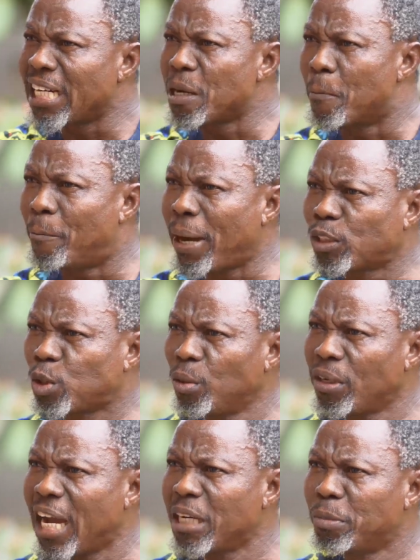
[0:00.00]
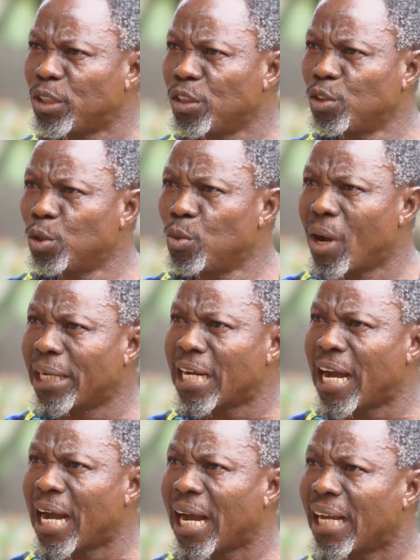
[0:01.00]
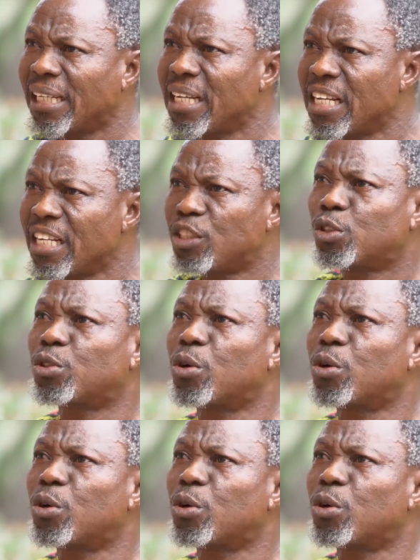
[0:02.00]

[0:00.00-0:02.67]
that the battle line between you and I is